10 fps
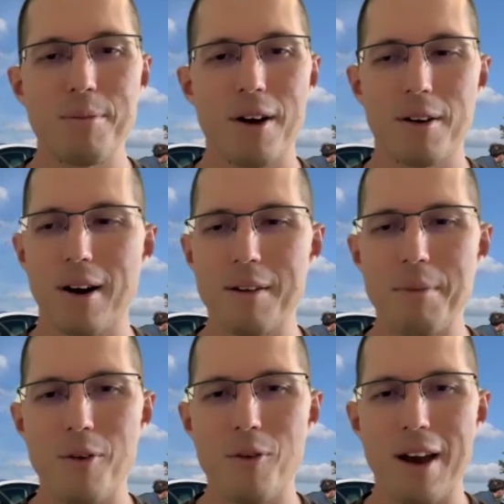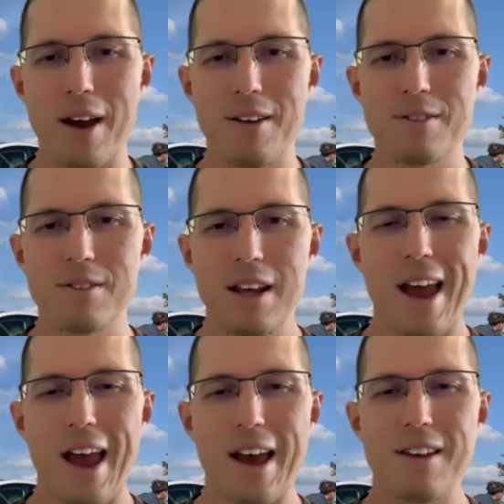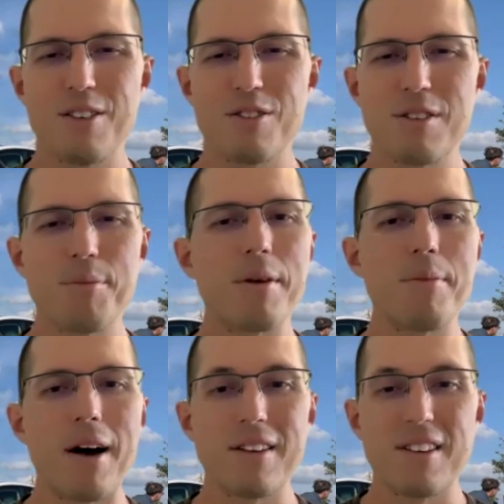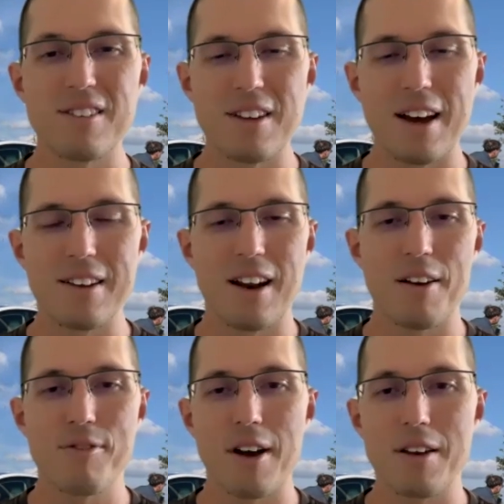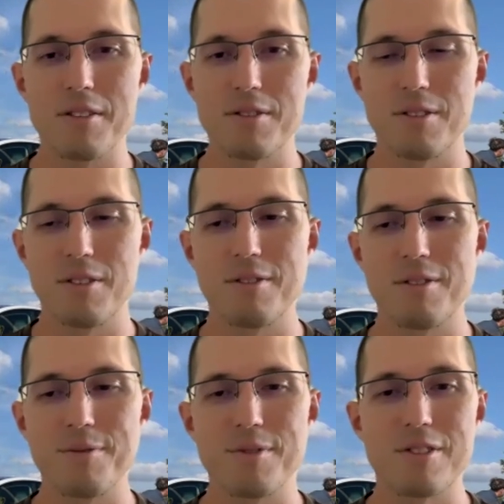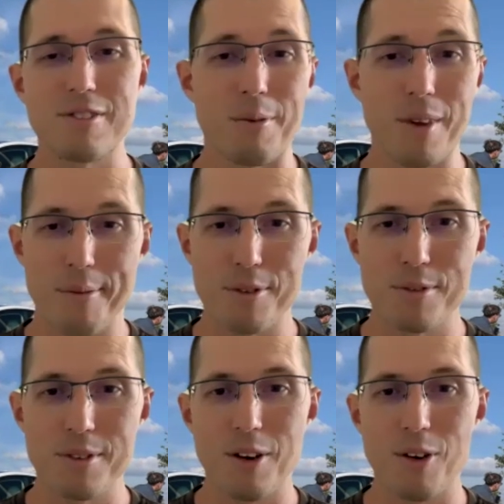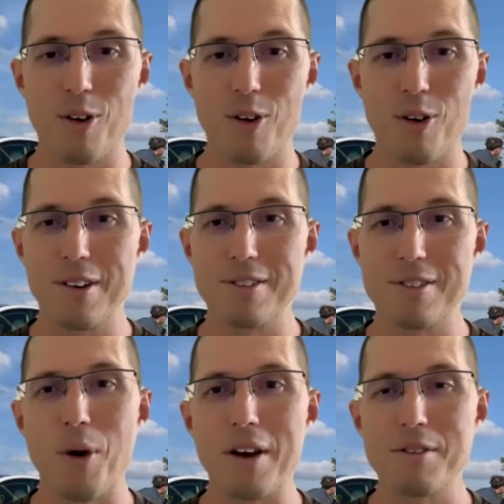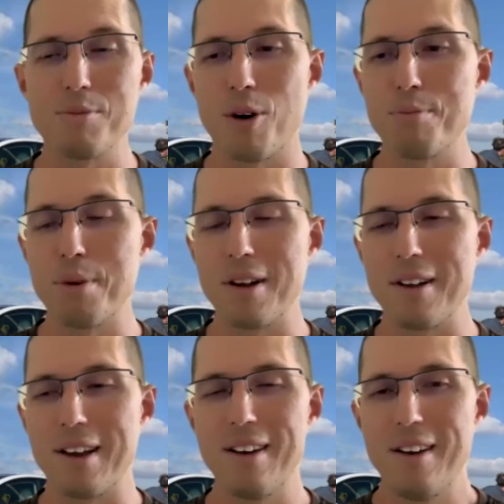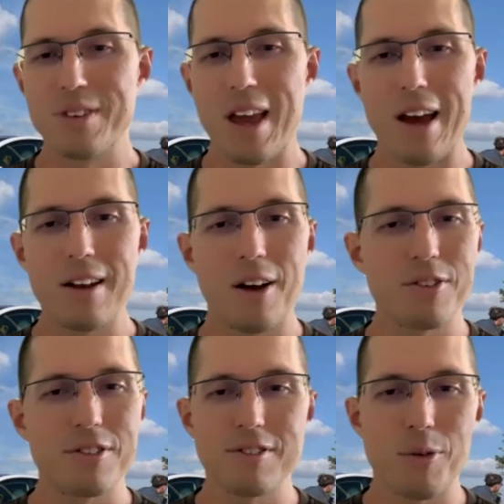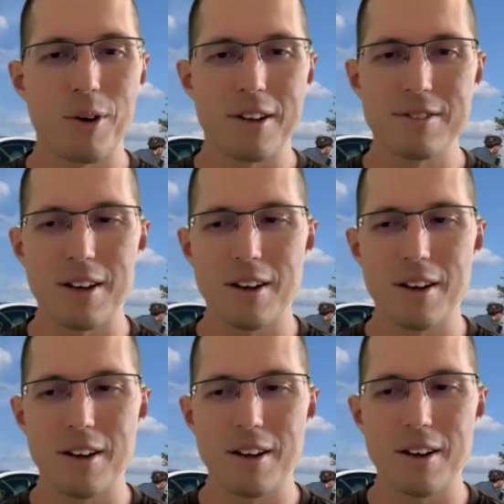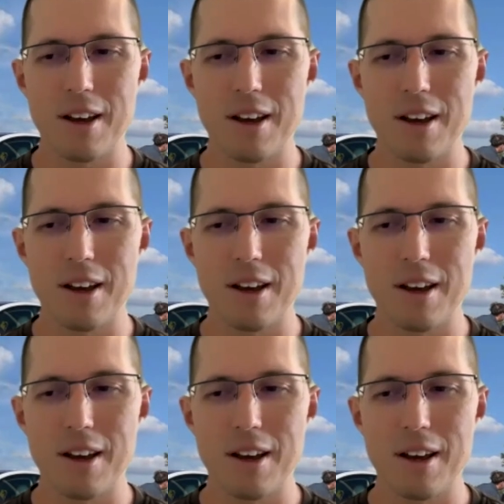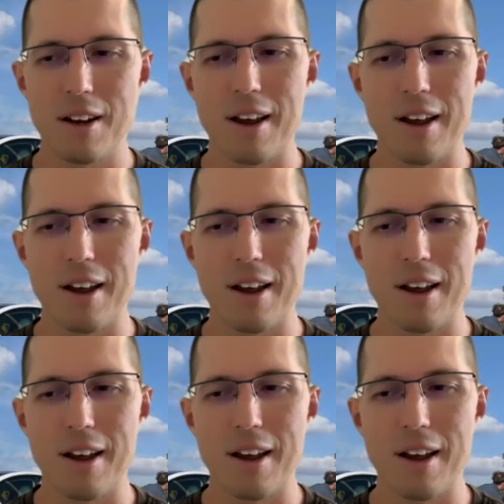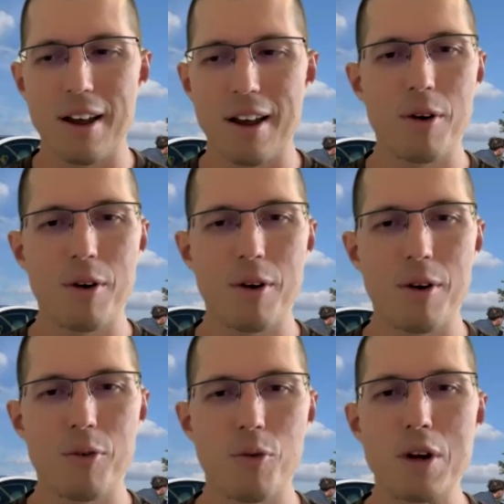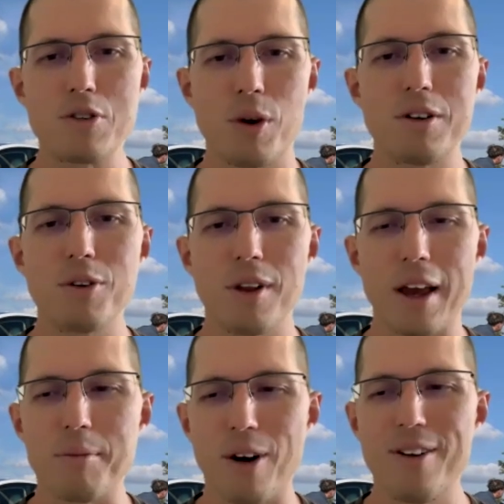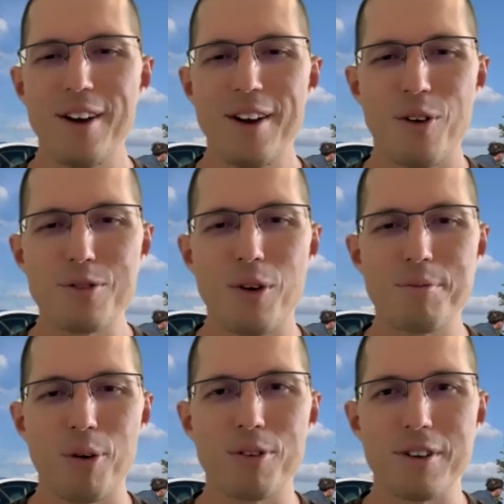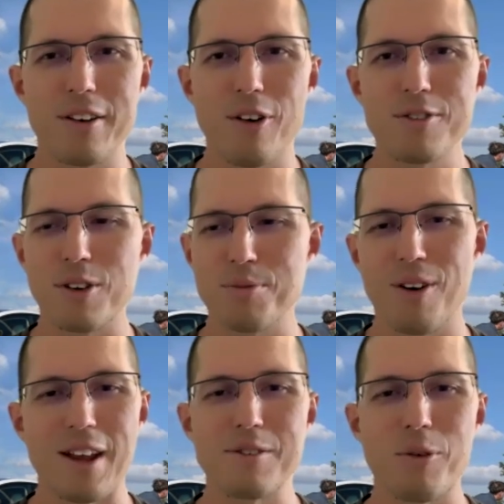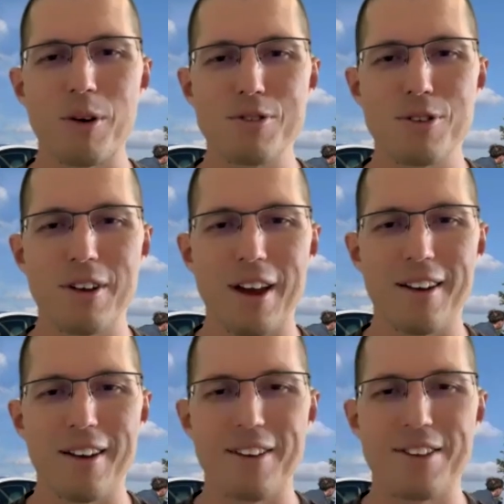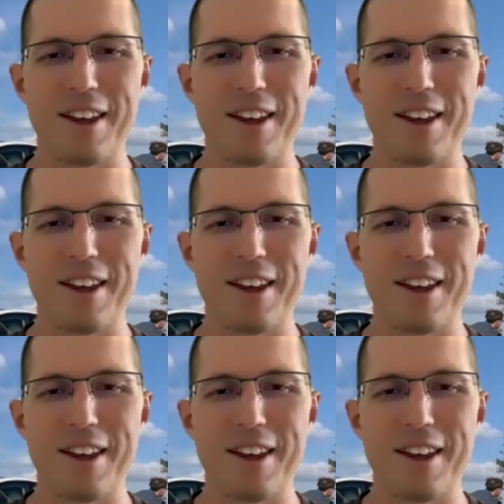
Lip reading: in many ways, and there's something about the design that I find sometimes, or in some ways, more appealing. And I'll just say what I said again, like what I would say to anyone: which one do you like more? Which one pulls on your heartstrings more? Because that's the one you should get, I think.